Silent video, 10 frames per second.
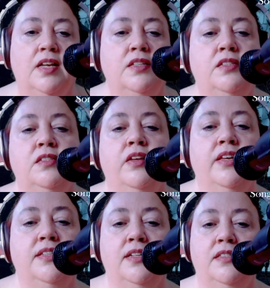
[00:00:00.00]
so
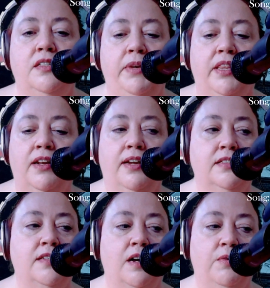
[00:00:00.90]
this has to be the
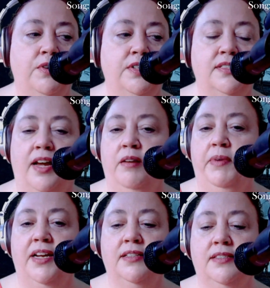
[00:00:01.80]
next song road to Zion
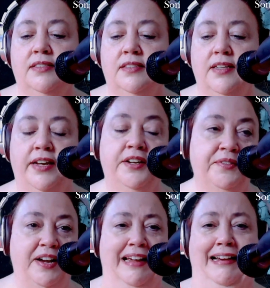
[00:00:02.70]
because I don't
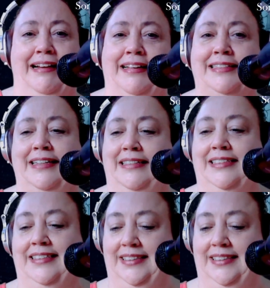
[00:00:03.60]
recognize it.